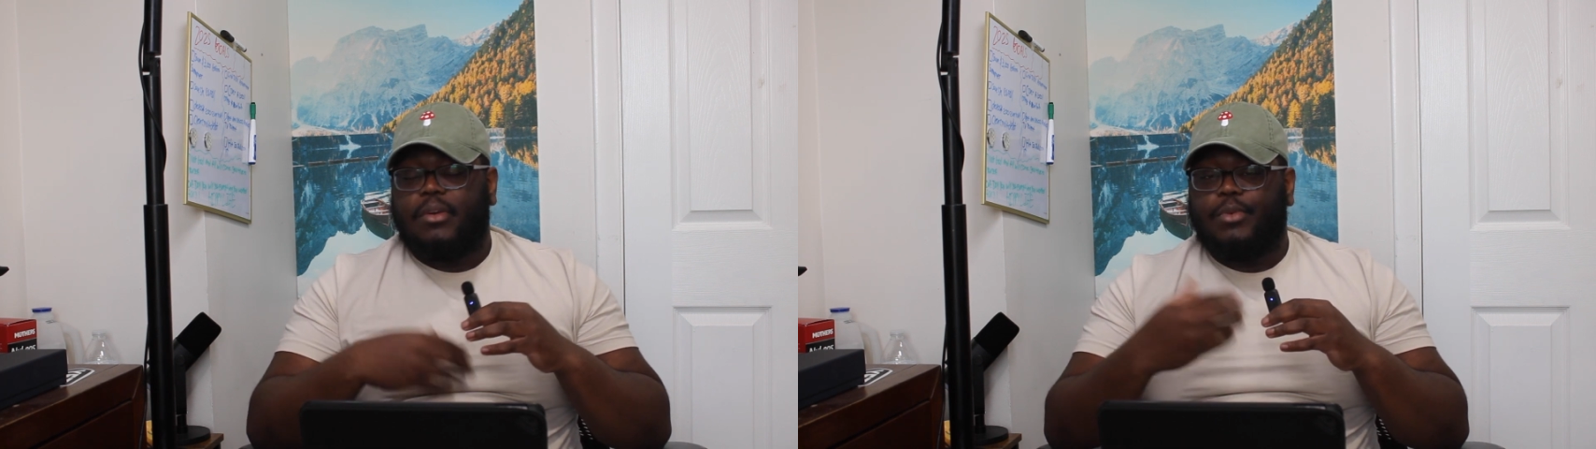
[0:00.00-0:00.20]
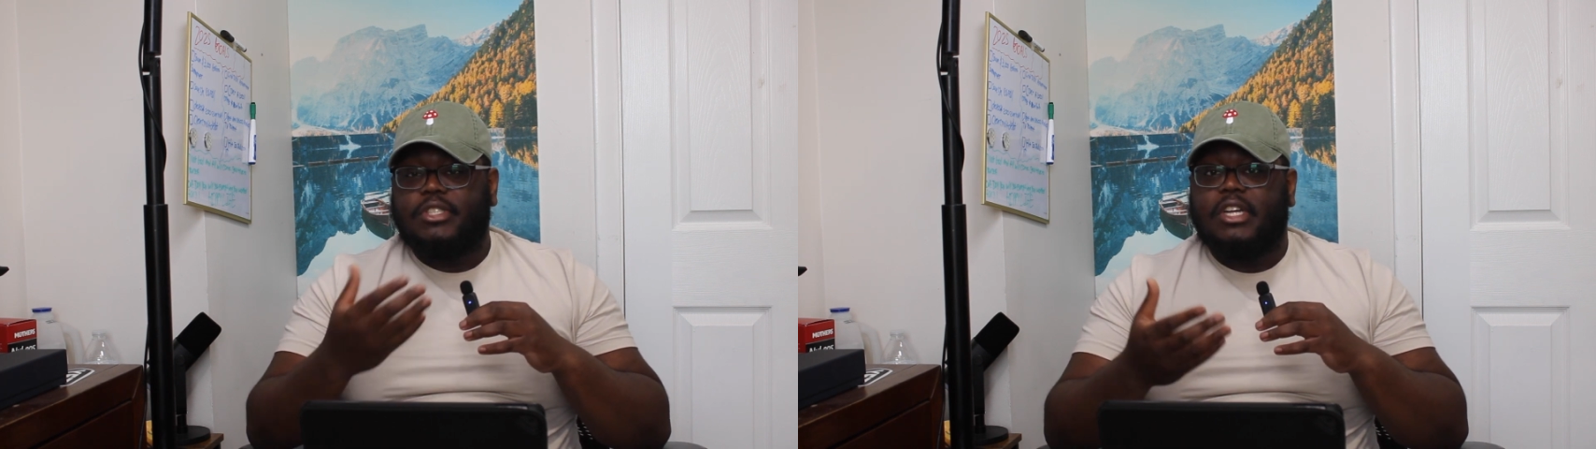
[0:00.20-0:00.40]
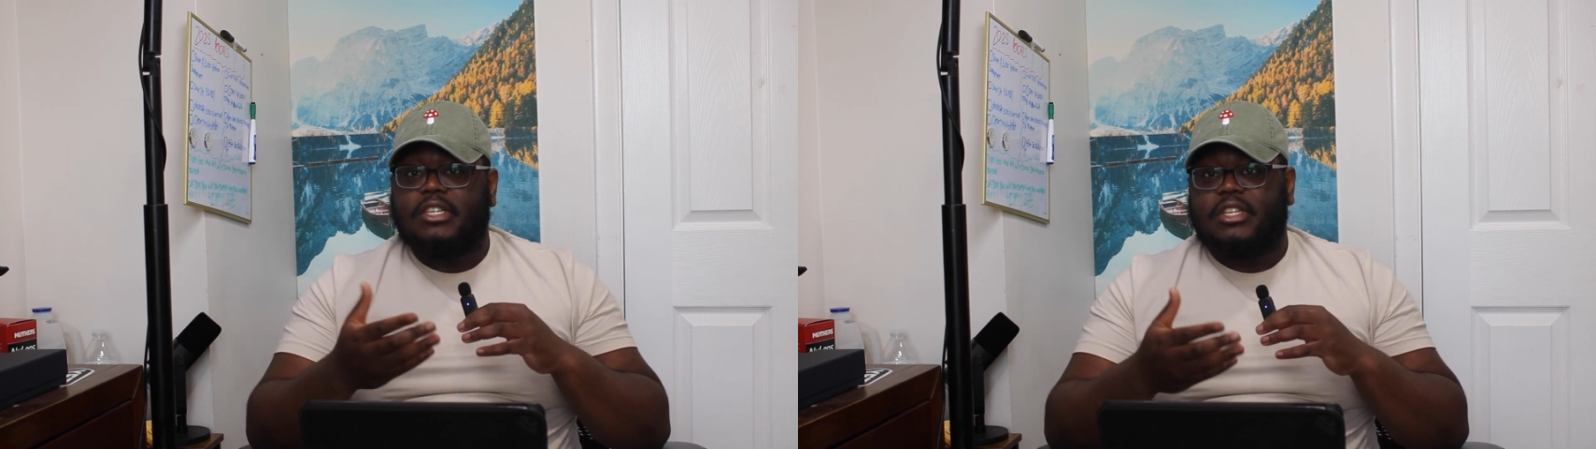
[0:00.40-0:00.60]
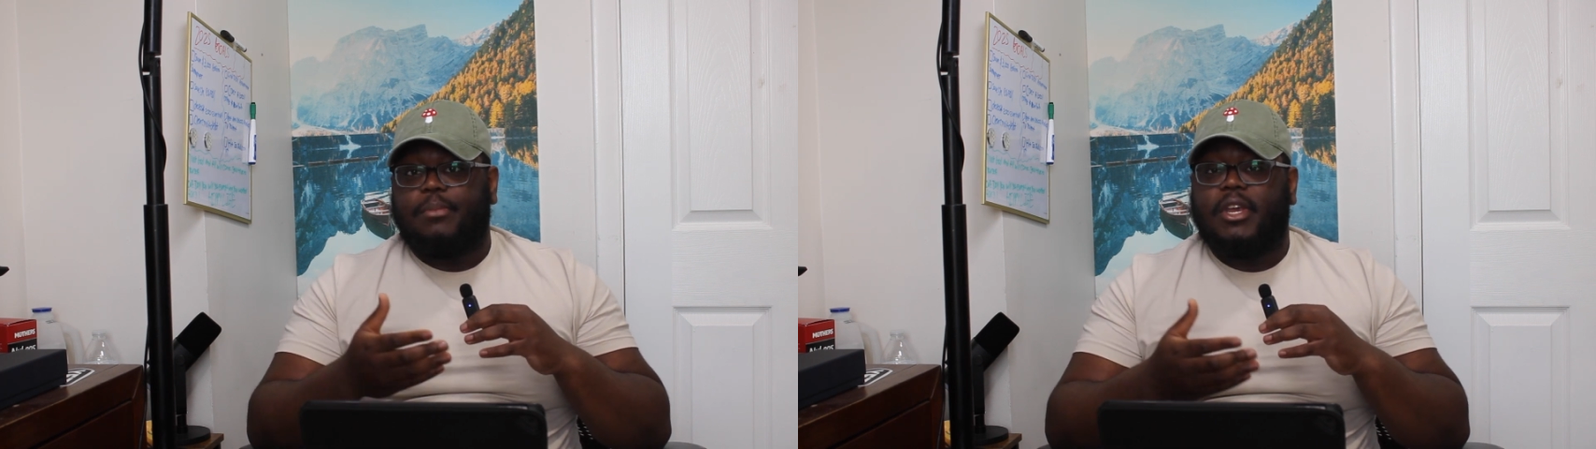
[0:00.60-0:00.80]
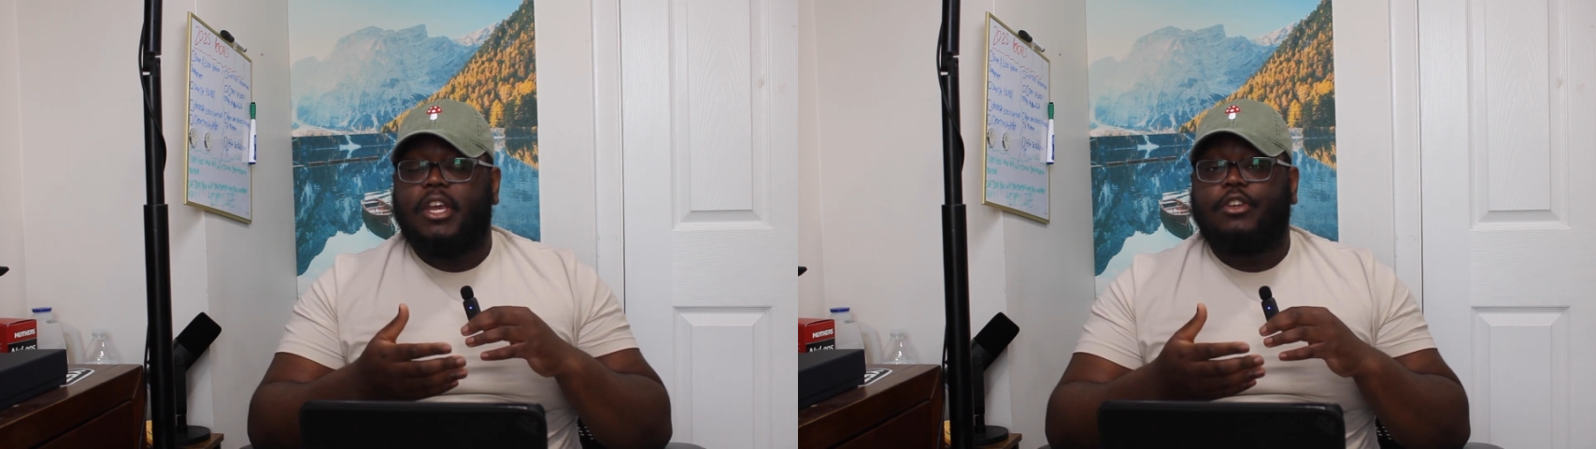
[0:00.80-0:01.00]
which does
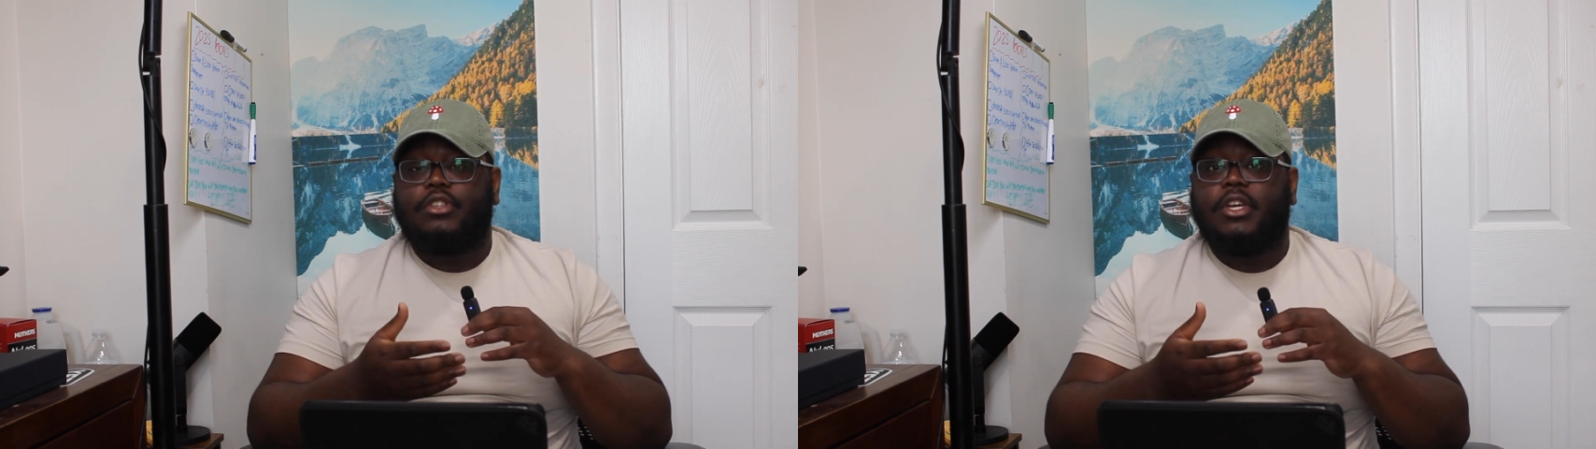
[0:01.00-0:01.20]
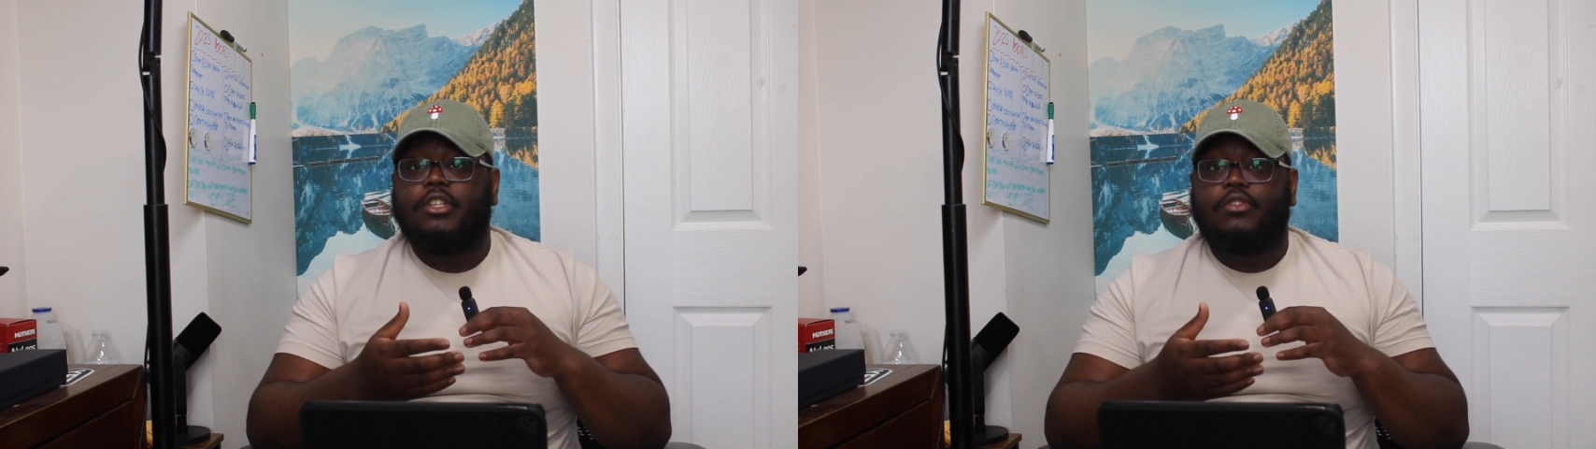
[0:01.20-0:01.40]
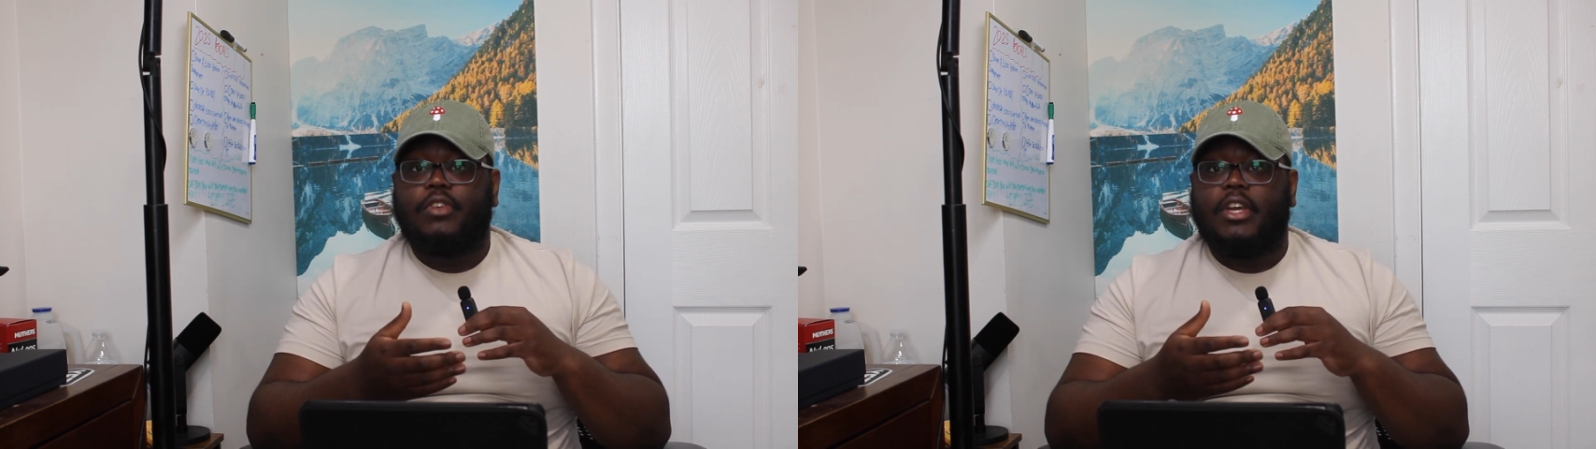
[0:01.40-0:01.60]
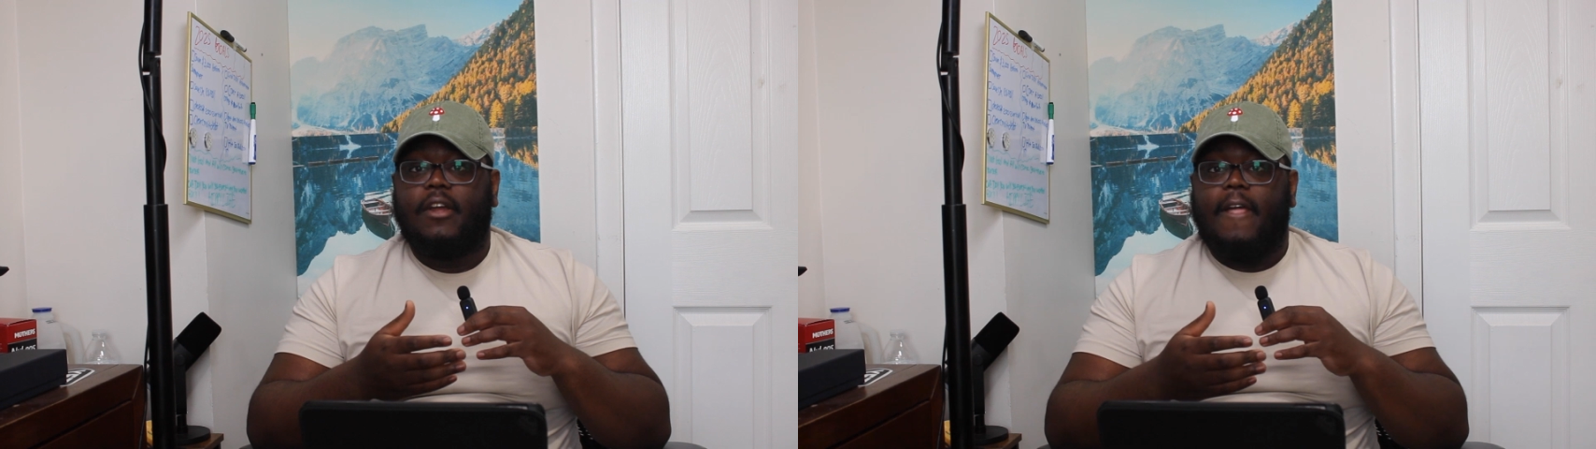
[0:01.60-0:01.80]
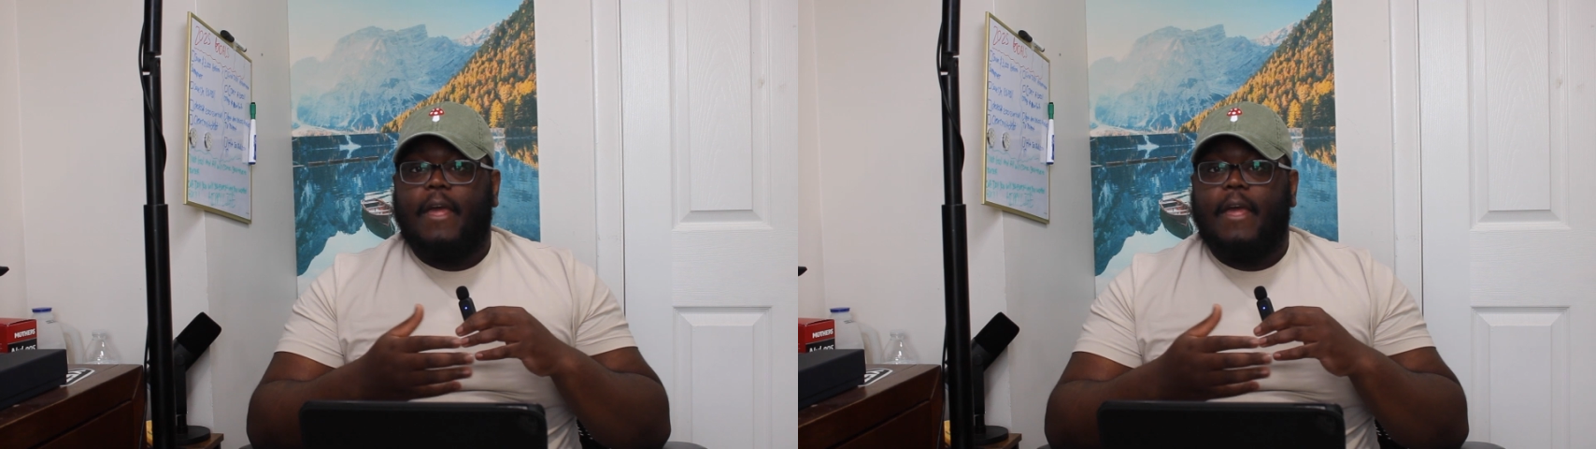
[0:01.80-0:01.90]
limit injury.